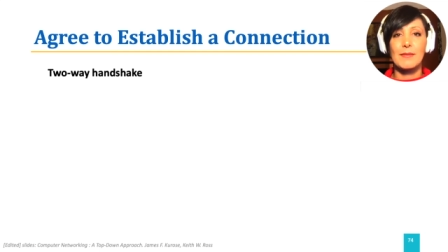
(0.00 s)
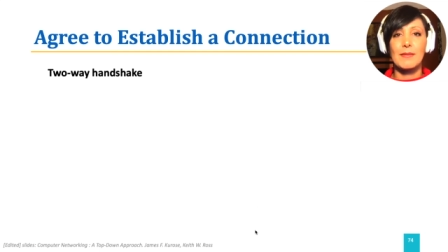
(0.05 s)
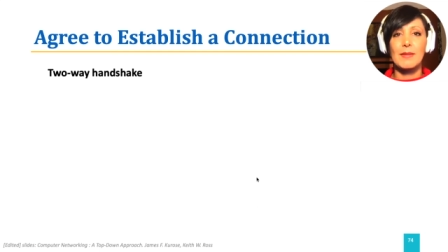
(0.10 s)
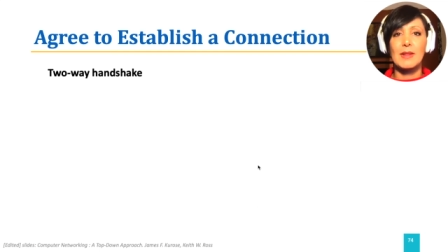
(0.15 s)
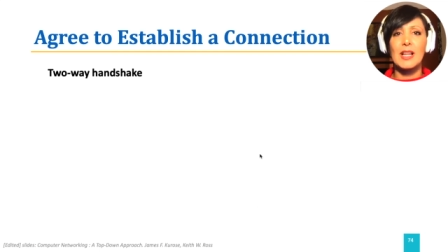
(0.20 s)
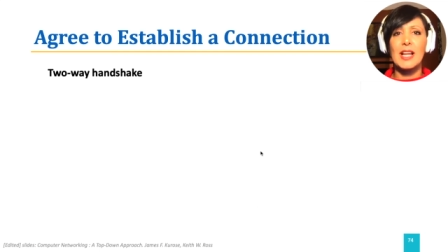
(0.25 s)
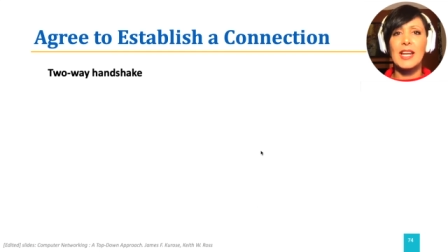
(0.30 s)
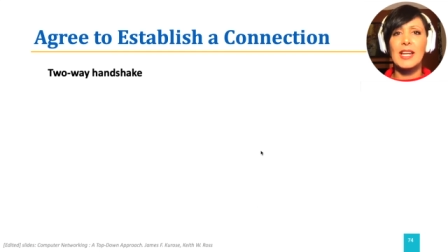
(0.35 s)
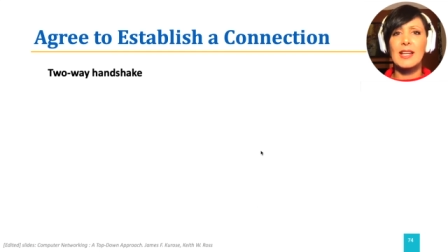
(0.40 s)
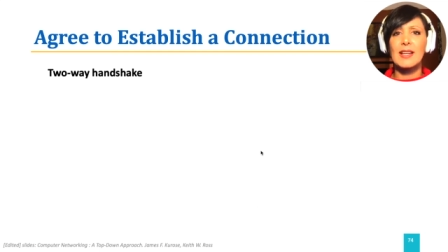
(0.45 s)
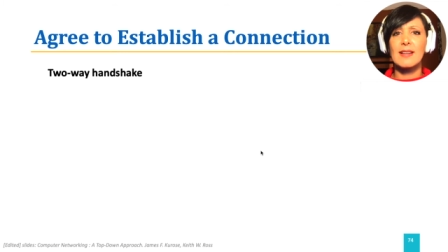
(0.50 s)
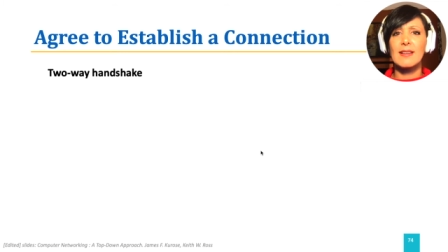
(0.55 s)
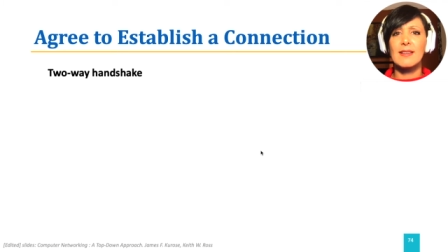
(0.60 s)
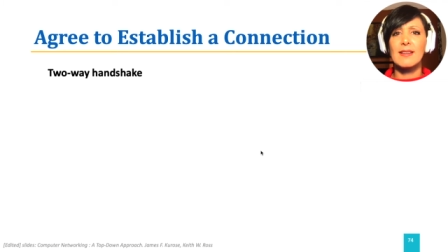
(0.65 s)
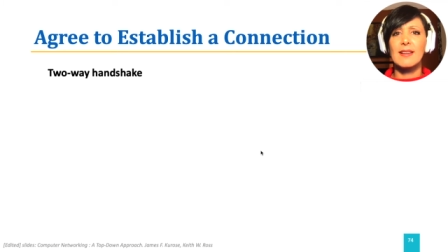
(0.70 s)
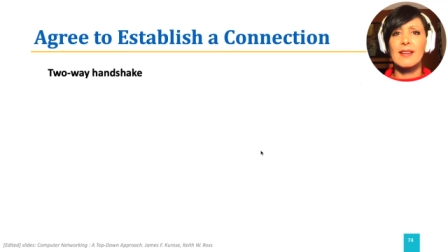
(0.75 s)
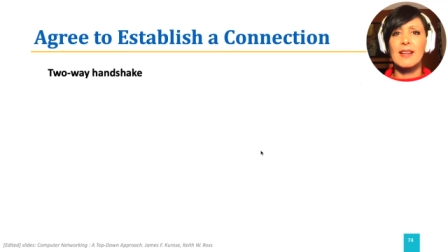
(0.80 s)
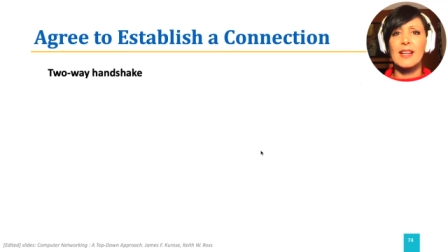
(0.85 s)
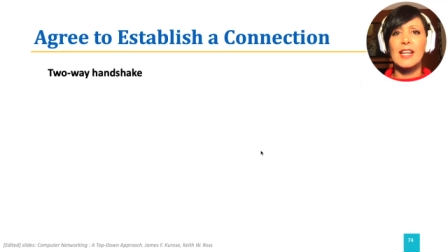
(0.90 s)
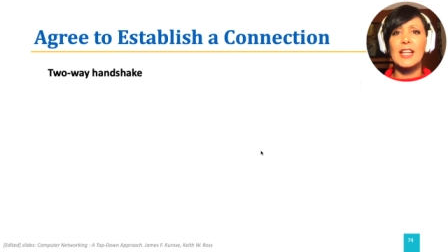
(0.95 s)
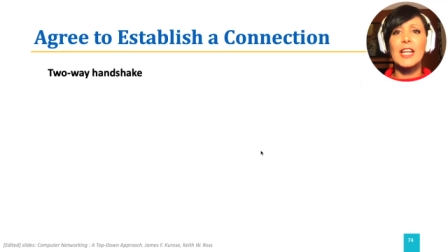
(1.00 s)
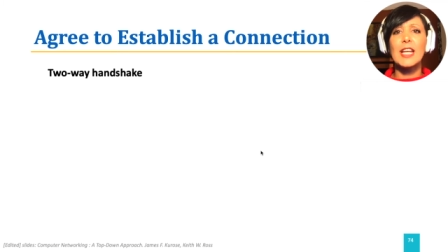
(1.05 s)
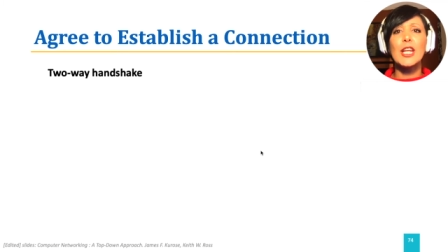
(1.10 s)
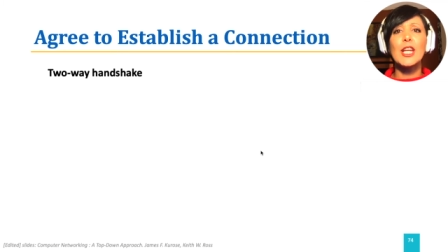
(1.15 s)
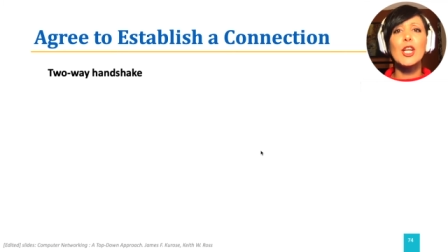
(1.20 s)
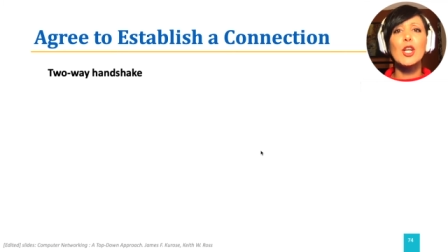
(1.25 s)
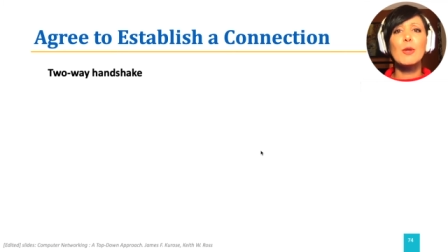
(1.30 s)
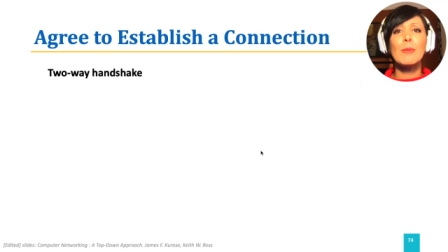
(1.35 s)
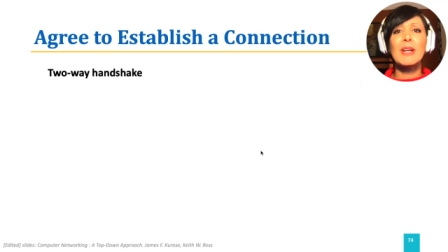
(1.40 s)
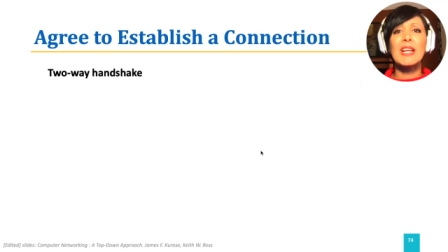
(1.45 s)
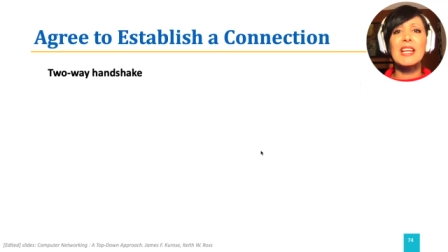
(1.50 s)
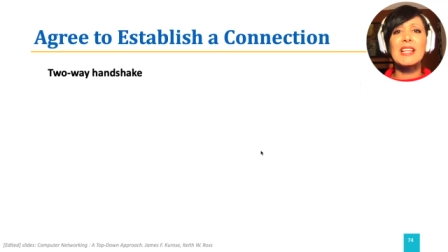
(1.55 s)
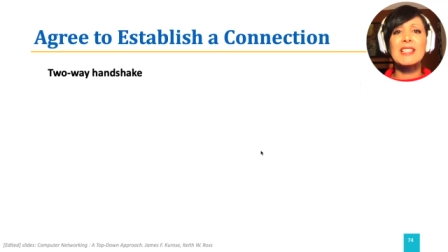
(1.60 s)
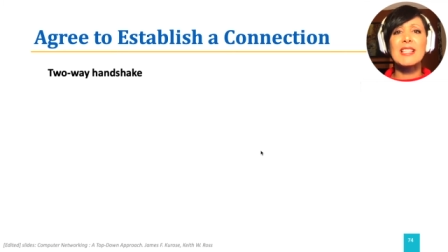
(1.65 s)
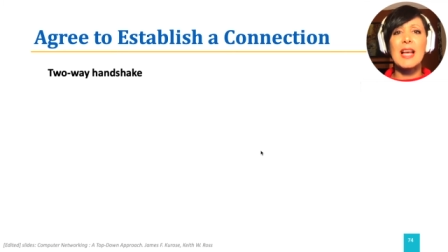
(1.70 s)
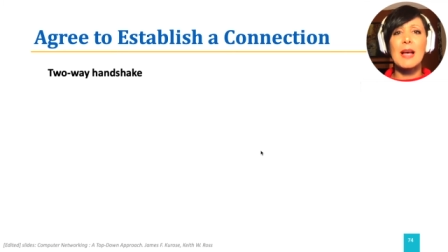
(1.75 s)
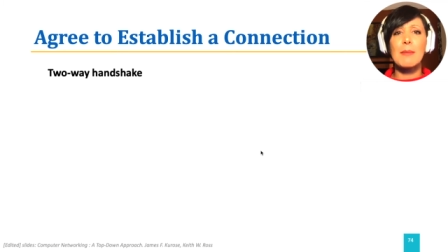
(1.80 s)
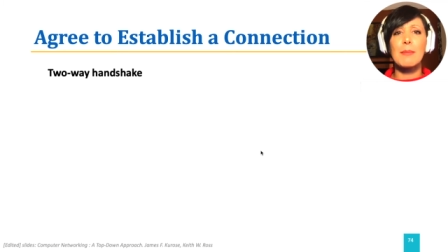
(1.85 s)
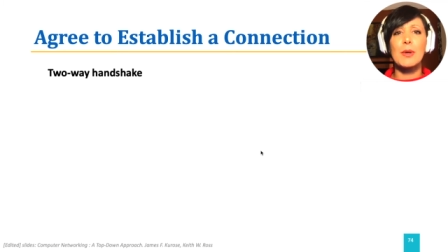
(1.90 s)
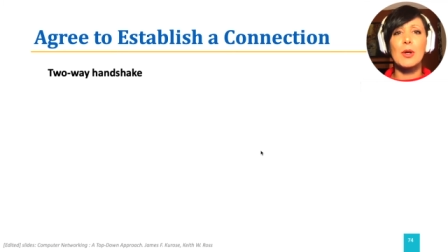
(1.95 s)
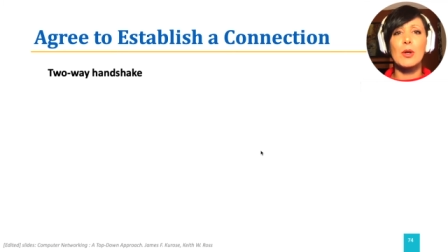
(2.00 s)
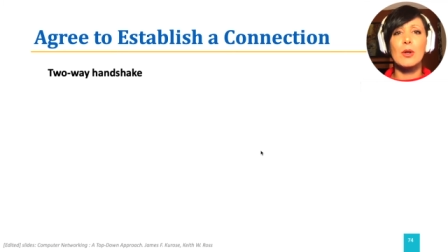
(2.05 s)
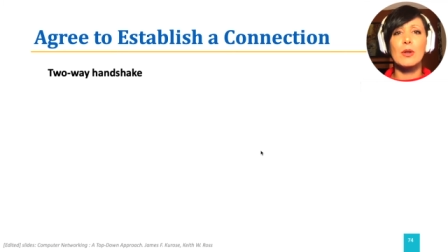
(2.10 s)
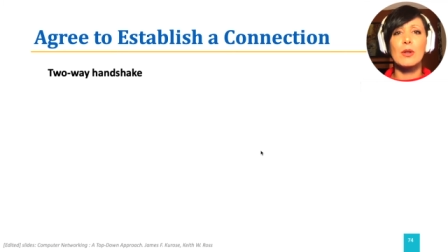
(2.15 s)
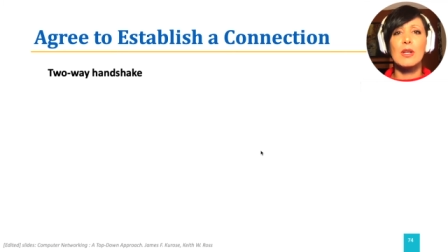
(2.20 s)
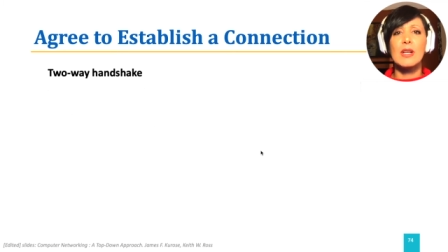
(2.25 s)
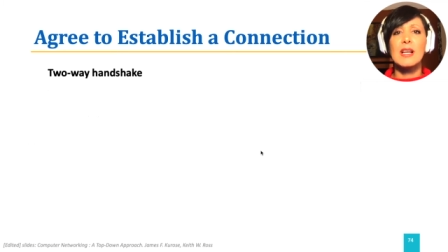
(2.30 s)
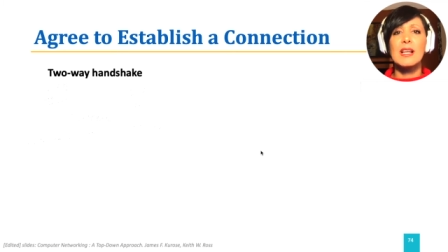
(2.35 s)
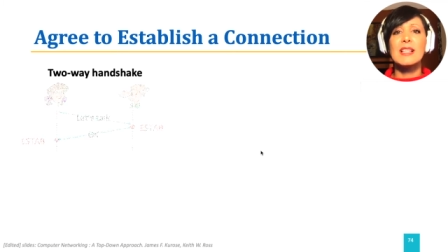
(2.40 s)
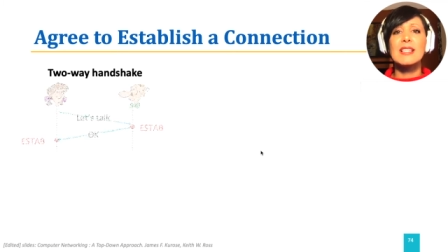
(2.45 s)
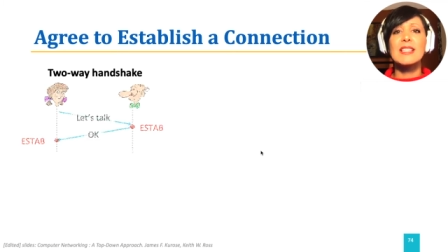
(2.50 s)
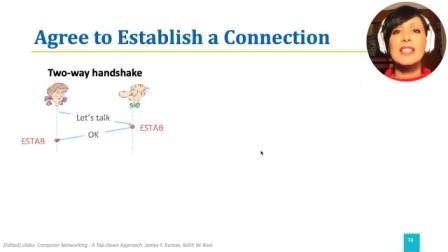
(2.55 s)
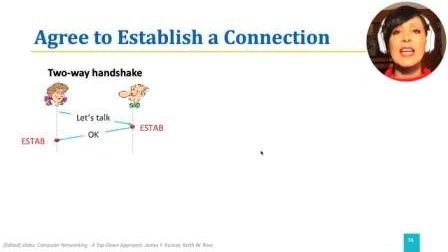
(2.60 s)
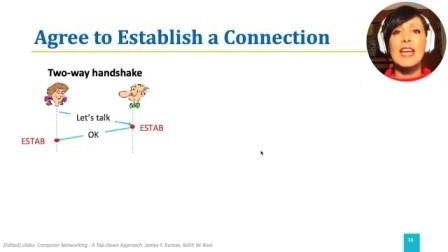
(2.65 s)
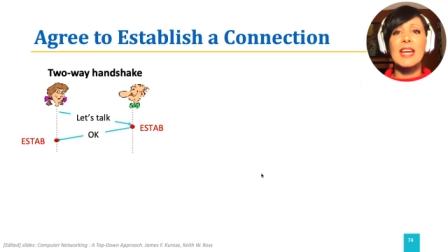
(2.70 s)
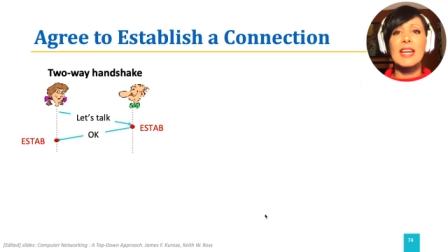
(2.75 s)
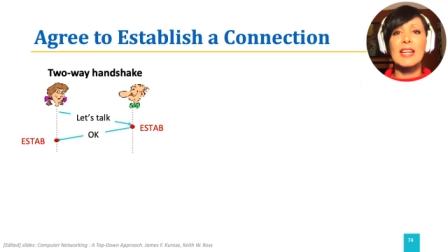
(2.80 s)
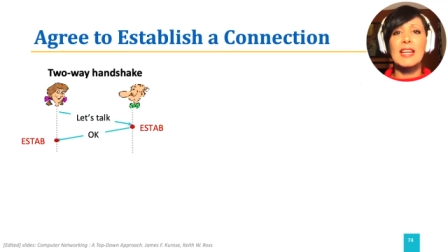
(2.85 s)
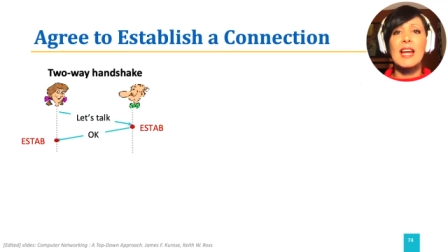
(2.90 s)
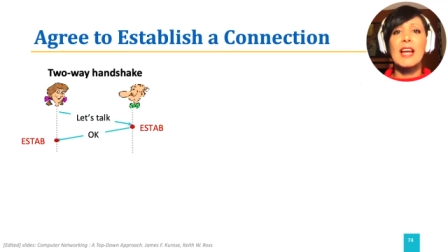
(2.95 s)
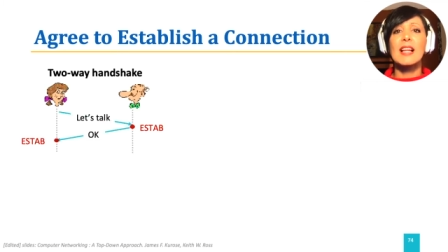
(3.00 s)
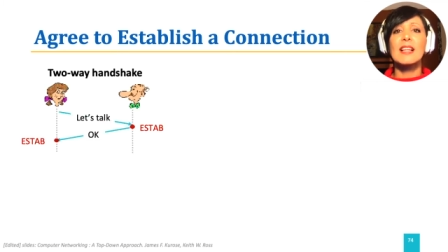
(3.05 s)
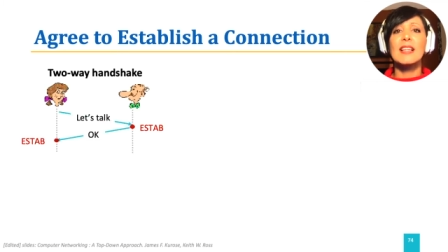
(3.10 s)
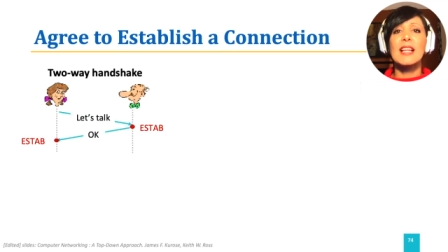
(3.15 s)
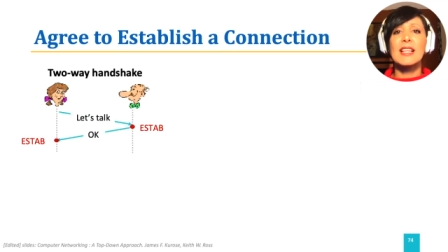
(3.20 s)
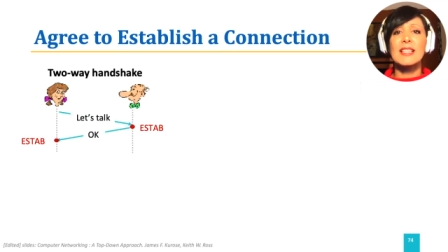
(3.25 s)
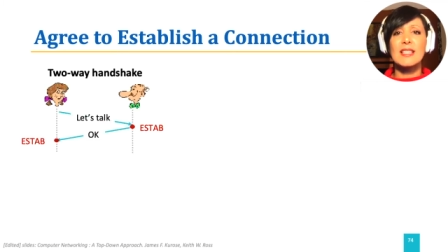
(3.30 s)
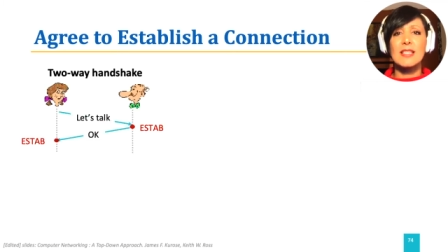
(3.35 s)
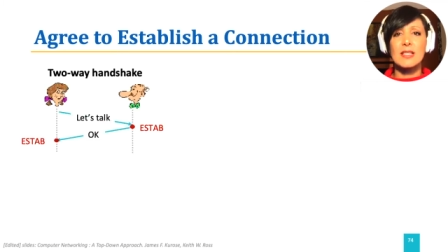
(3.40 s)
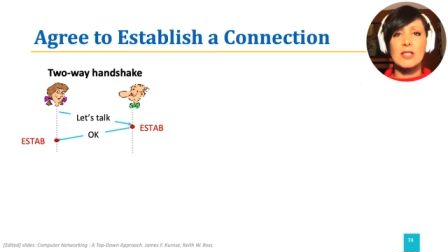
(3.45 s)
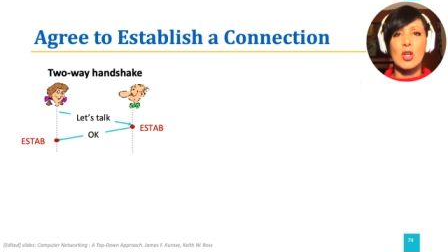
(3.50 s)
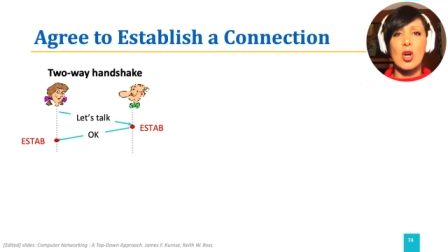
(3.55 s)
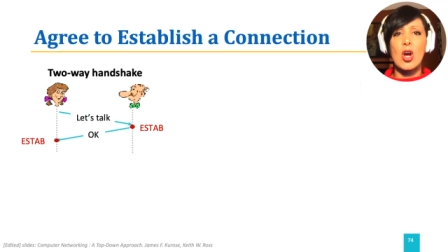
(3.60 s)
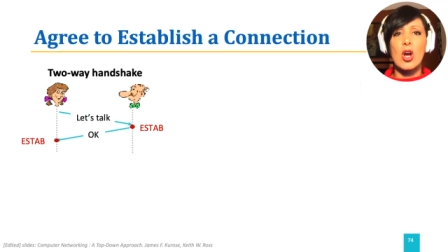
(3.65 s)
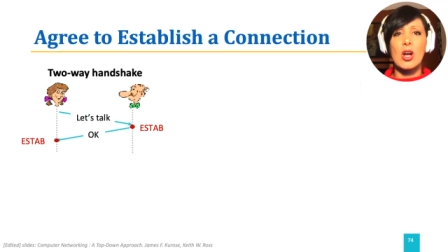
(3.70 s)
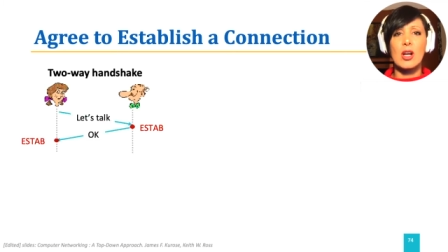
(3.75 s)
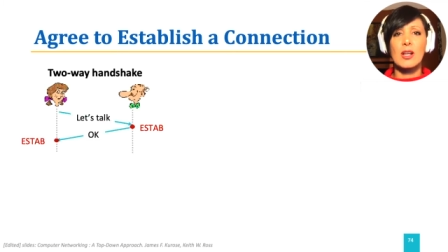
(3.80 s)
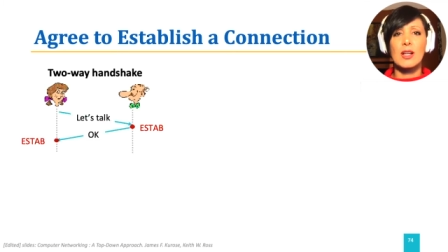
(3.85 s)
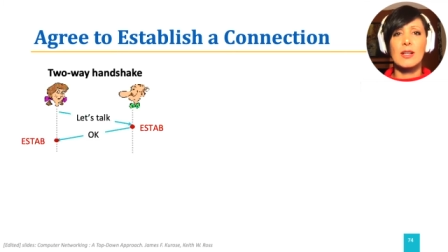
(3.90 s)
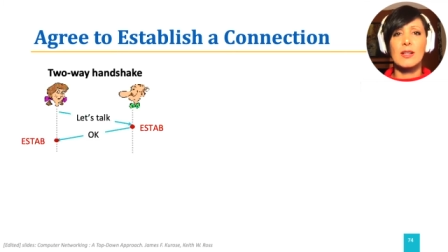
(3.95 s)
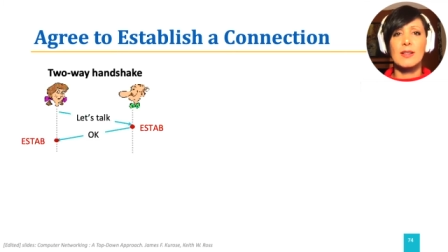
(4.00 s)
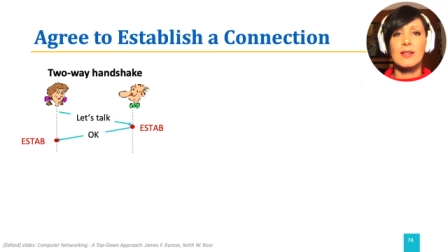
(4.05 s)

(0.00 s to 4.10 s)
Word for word: Like in a human example, saying, let's talk,